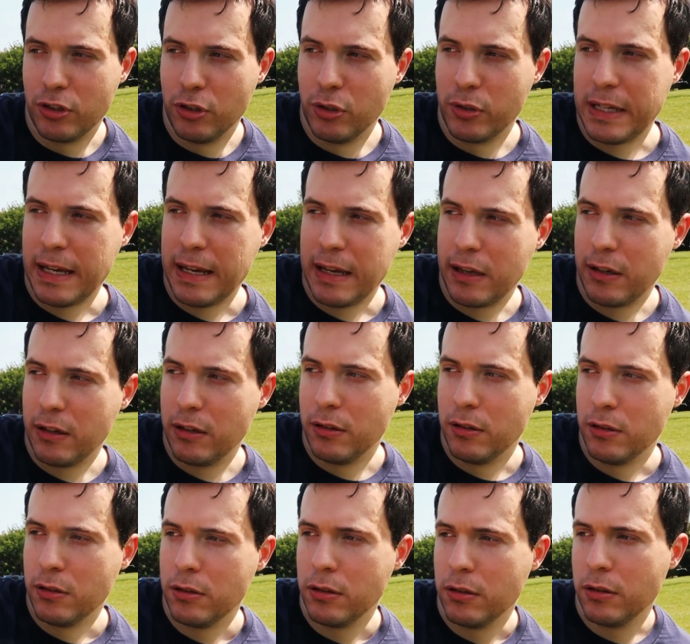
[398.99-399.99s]
So you can,
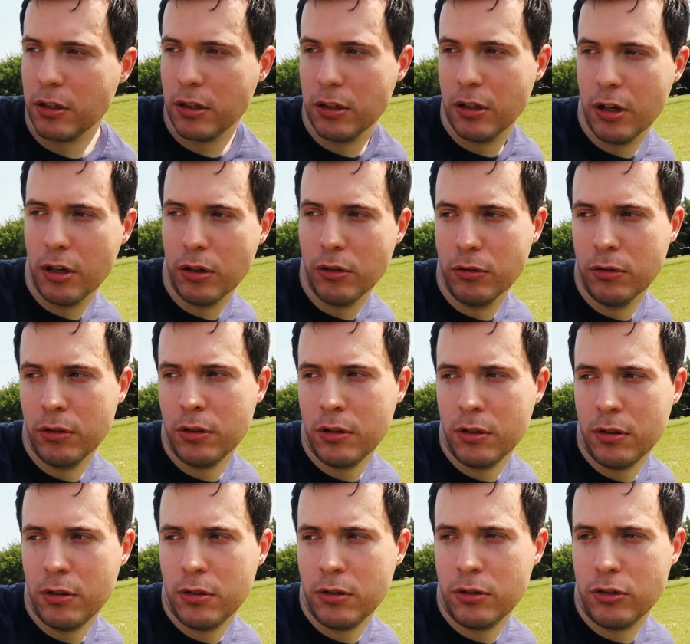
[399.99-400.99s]
you know,
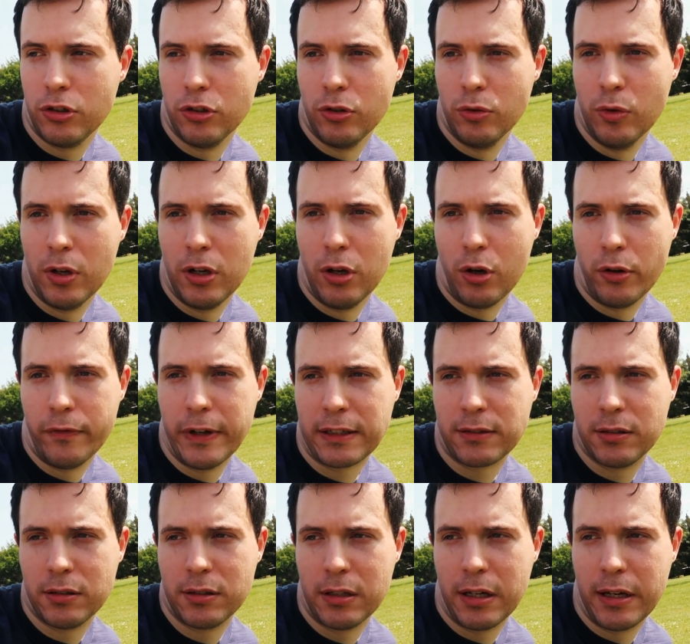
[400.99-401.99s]
do a lot of
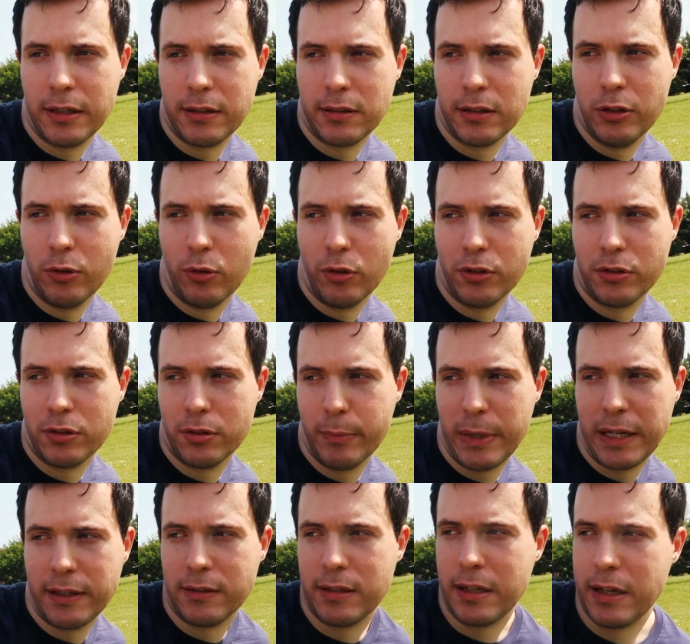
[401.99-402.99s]
exercise in order to
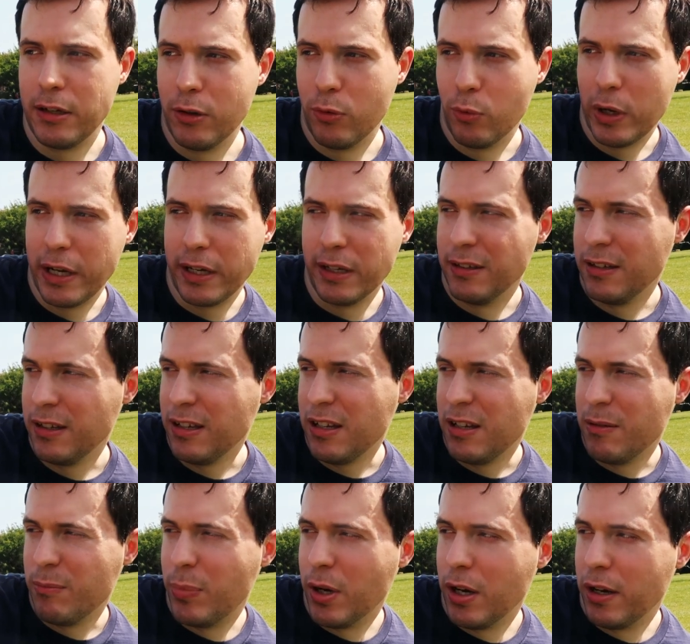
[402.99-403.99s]
maintain a weight,
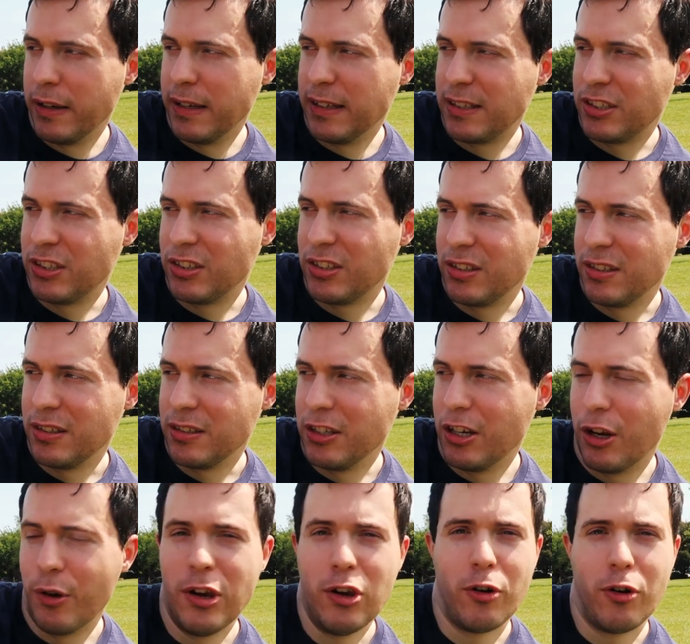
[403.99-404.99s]
but it's just,
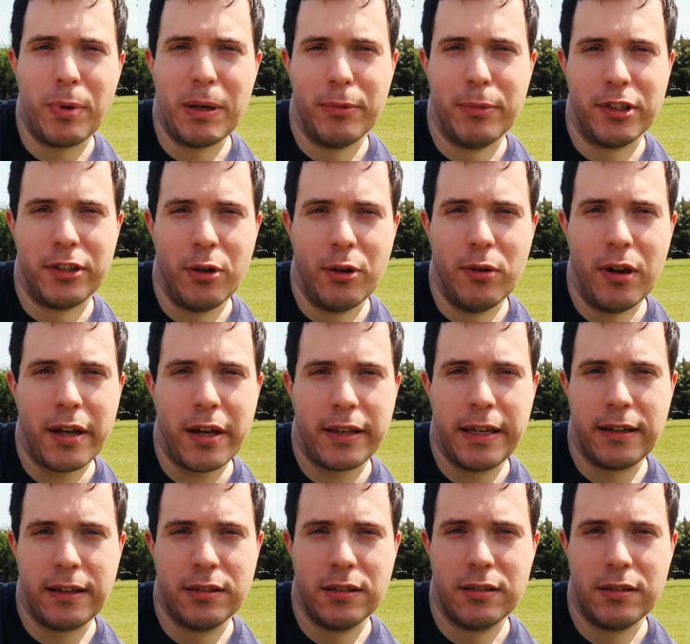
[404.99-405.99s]
you know, a lot of people don't
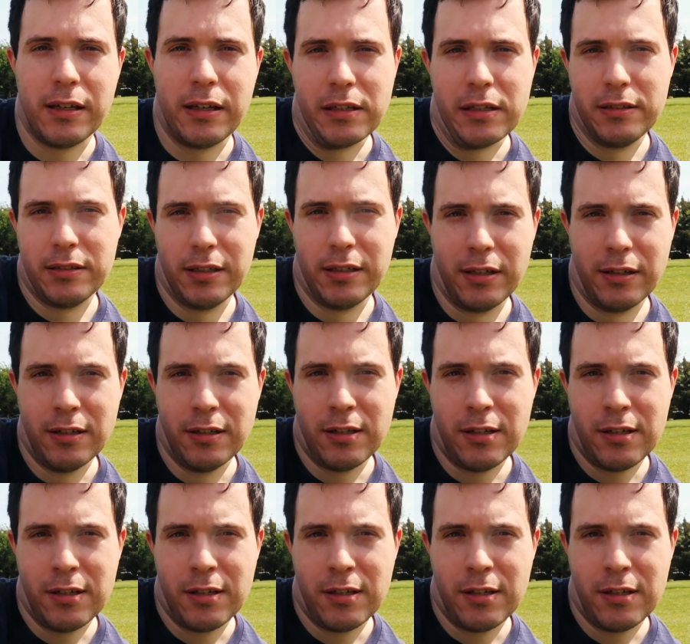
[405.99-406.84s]
like exercising